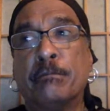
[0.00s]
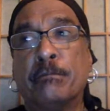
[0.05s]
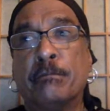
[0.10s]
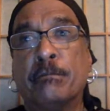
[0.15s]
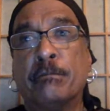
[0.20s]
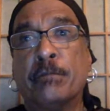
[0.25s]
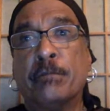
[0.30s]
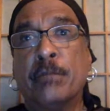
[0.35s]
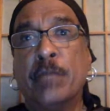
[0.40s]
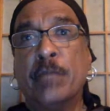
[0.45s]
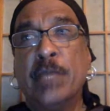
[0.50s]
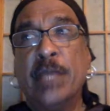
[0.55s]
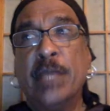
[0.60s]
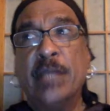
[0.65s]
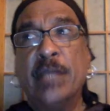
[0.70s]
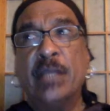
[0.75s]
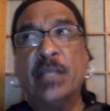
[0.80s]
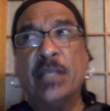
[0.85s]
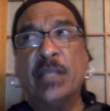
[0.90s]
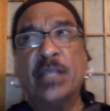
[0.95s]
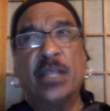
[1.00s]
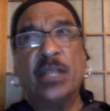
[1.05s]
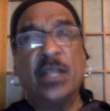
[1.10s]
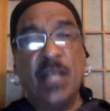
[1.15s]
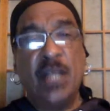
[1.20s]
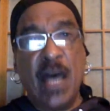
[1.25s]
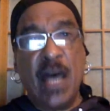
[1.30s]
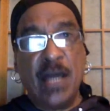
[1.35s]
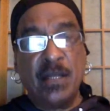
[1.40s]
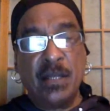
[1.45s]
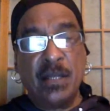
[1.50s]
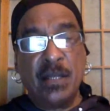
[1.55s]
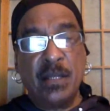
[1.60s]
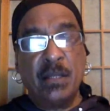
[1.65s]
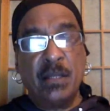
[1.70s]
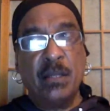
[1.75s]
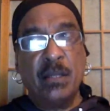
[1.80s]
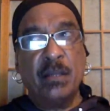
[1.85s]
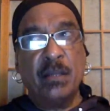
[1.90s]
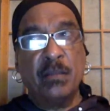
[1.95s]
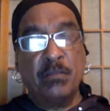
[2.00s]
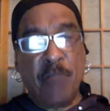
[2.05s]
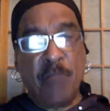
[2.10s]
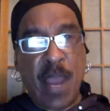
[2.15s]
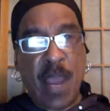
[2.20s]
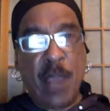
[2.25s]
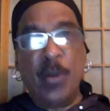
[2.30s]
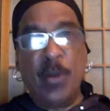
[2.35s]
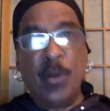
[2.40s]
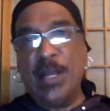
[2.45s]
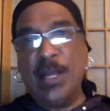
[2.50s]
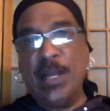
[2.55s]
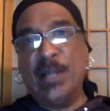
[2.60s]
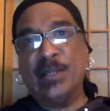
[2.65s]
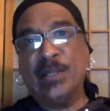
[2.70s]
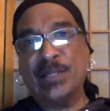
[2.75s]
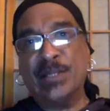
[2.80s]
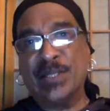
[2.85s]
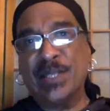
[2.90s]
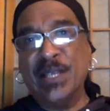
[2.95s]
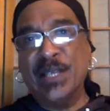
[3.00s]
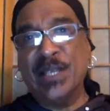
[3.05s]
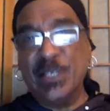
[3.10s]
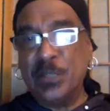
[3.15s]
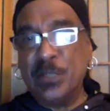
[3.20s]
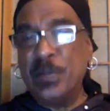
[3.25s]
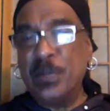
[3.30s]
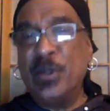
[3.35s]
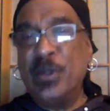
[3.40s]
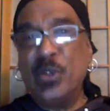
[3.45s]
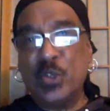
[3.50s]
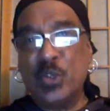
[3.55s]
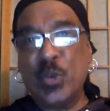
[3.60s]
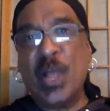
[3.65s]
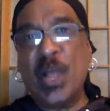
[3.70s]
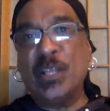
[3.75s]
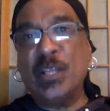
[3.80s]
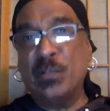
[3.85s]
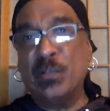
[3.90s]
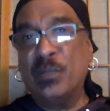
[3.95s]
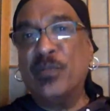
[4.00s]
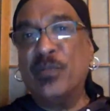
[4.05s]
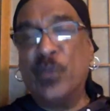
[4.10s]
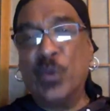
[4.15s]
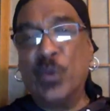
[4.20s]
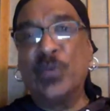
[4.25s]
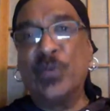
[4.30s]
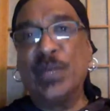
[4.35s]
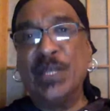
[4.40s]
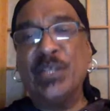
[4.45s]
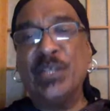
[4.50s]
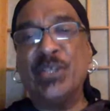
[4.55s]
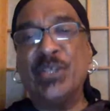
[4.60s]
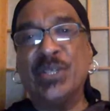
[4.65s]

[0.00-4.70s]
Yet there's a lot of parallels in Spirituality Before Religion